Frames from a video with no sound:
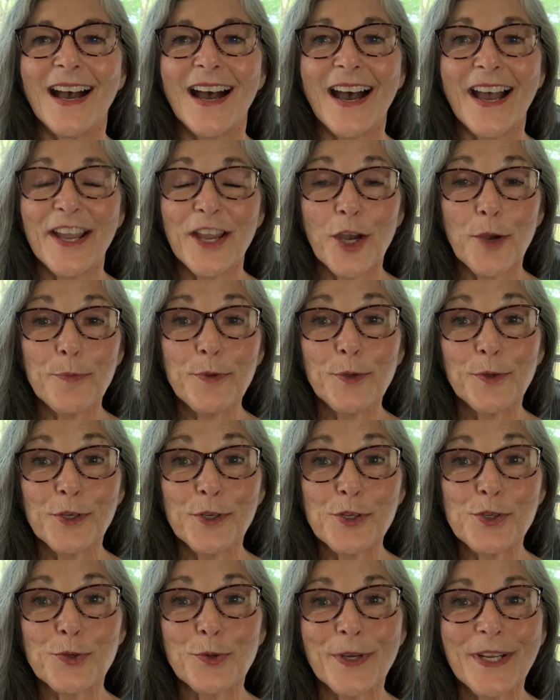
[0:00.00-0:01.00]
I hope you
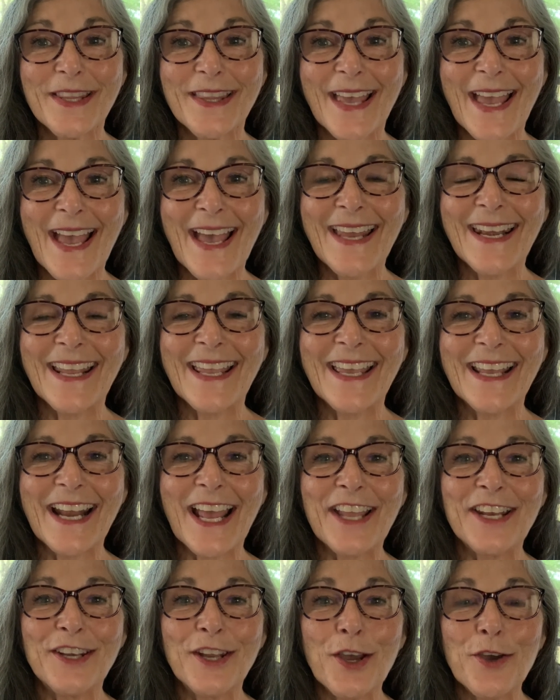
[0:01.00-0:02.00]
enjoyed that, and
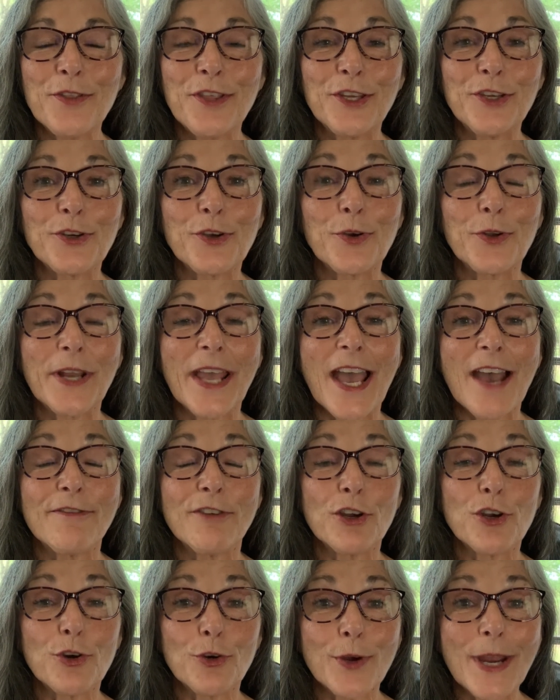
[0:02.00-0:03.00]
I know that you're going to have a
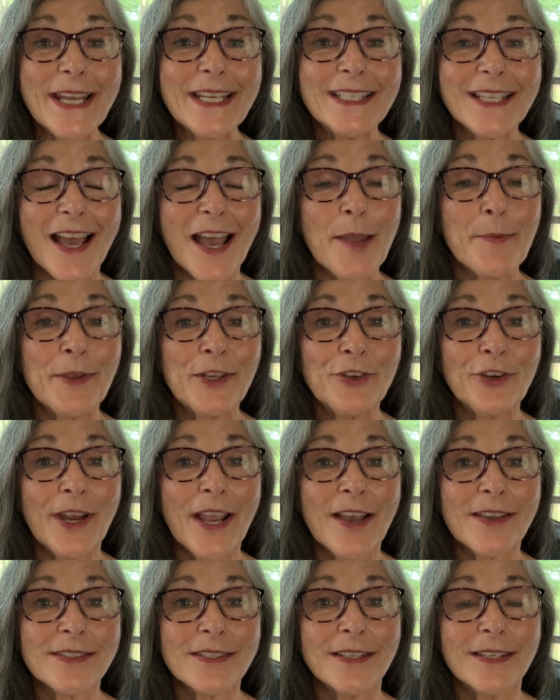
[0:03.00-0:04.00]
great time in your
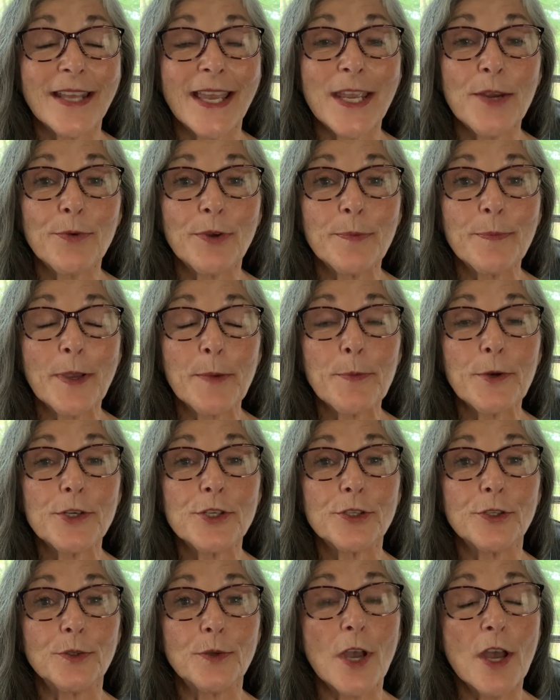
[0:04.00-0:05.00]
house today. Remember
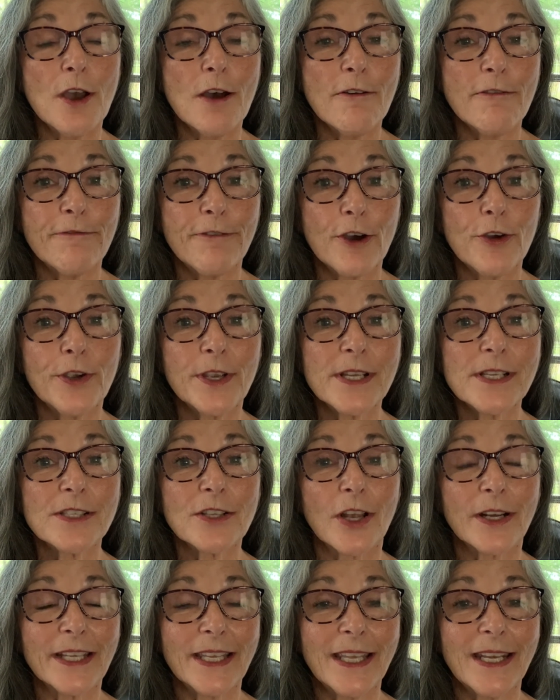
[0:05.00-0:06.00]
to focus
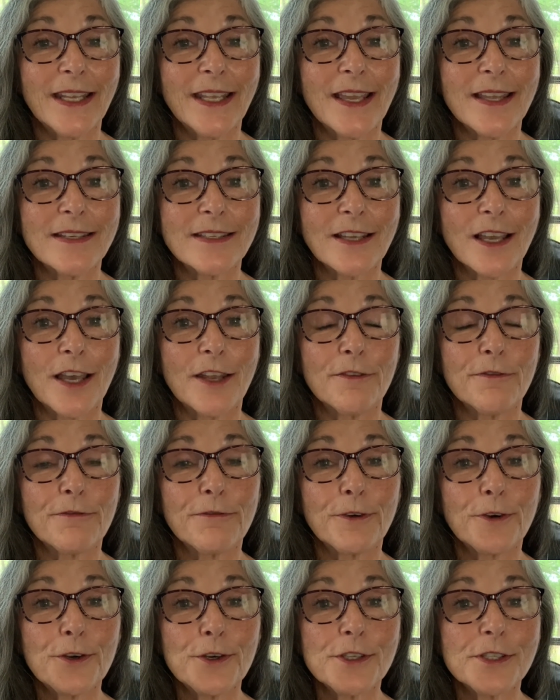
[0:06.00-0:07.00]
on getting it done
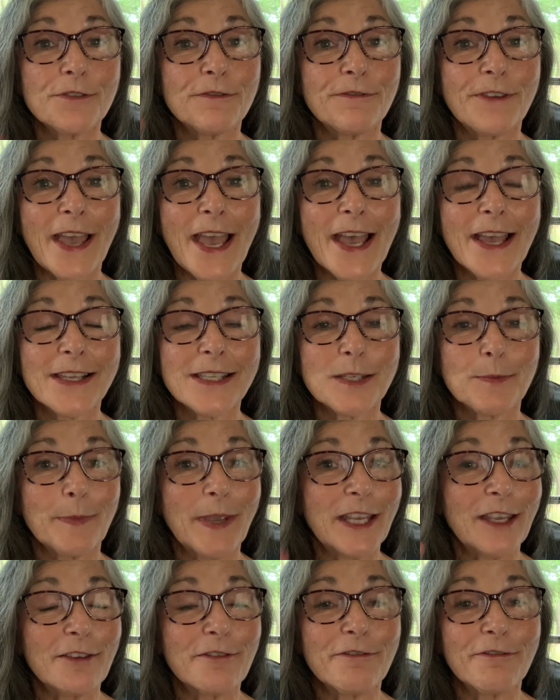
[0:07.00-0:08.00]
first, fast,
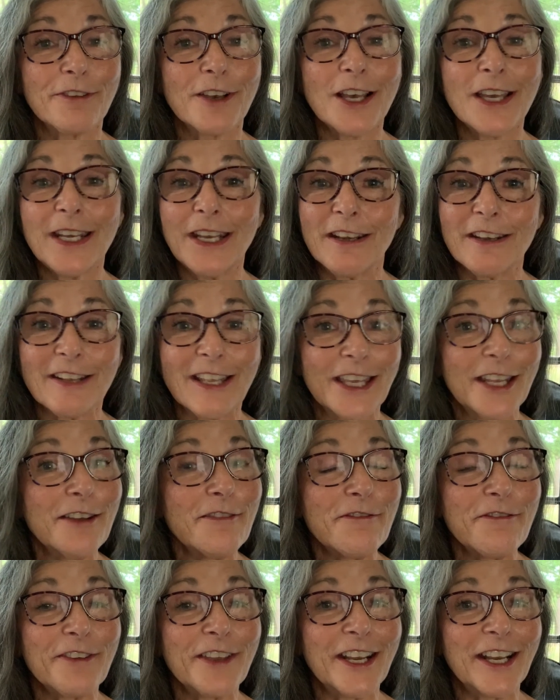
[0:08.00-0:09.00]
make it fun, and get it
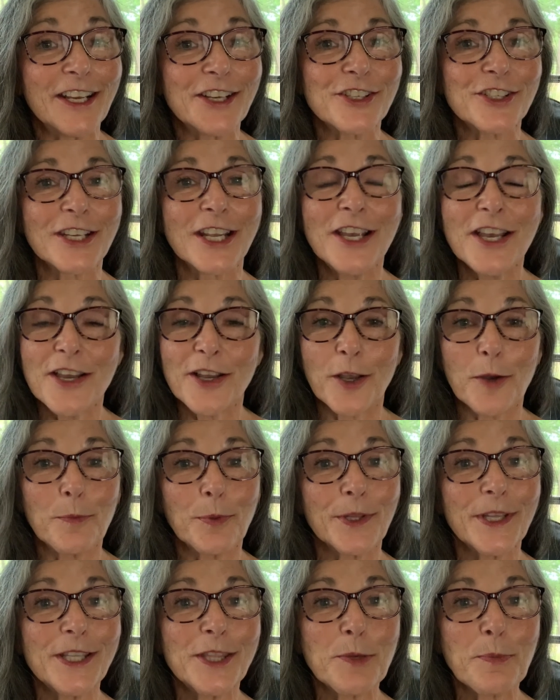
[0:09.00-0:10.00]
finished.
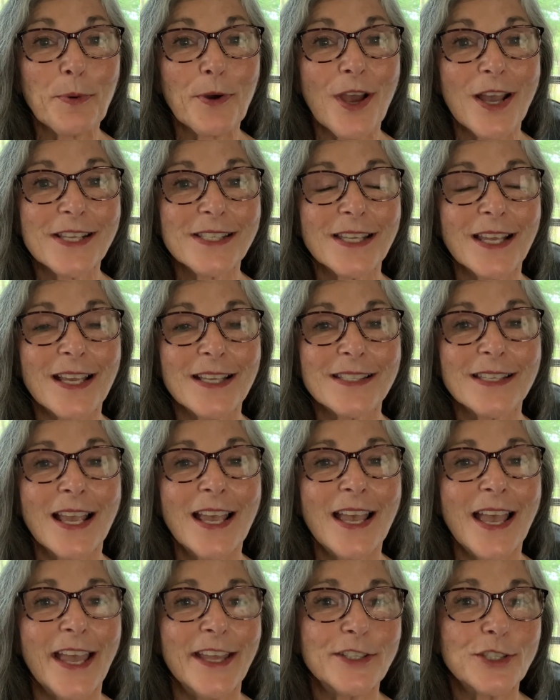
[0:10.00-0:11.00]
Complete the process,
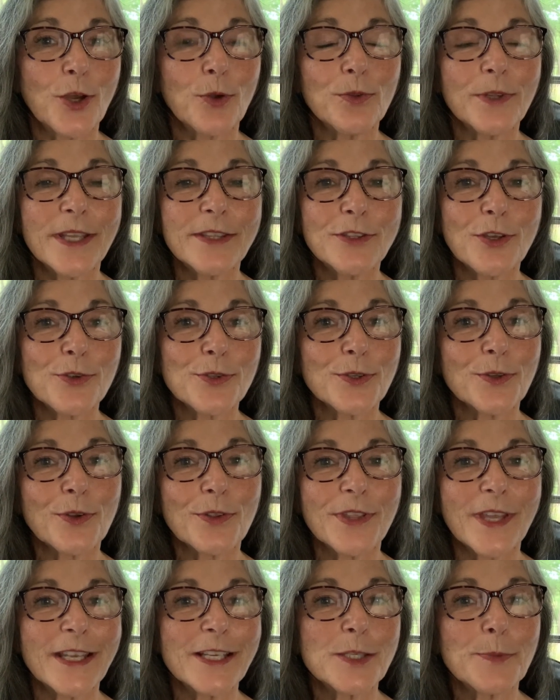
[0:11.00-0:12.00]
and don't let those little
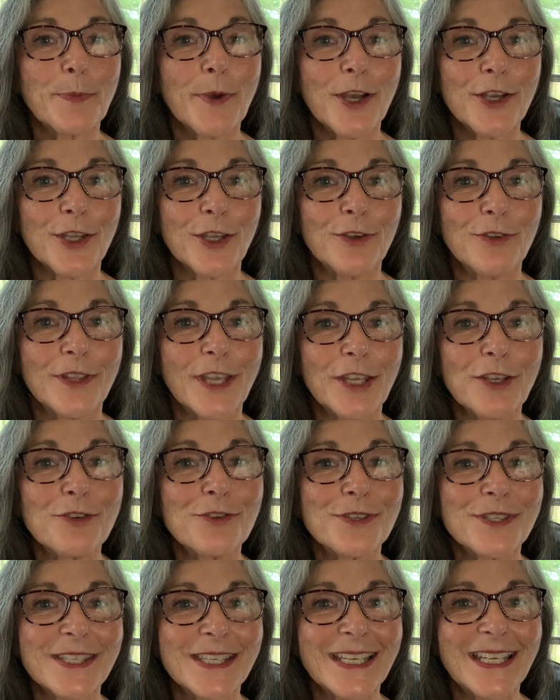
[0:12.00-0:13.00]
things bug you that you
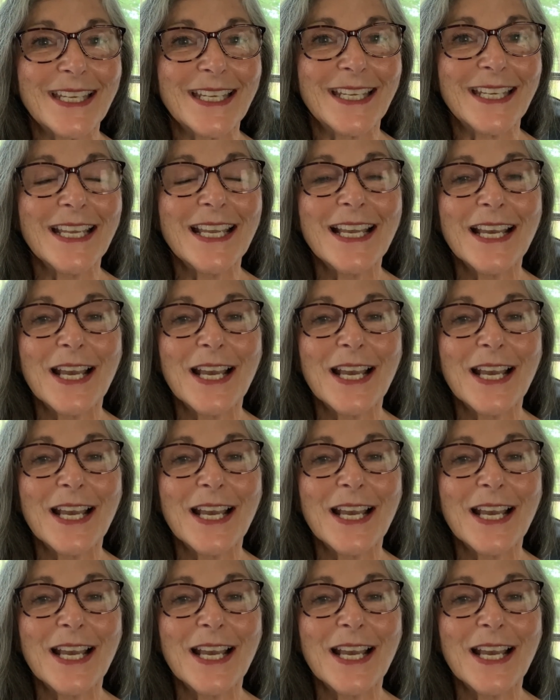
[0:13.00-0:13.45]
see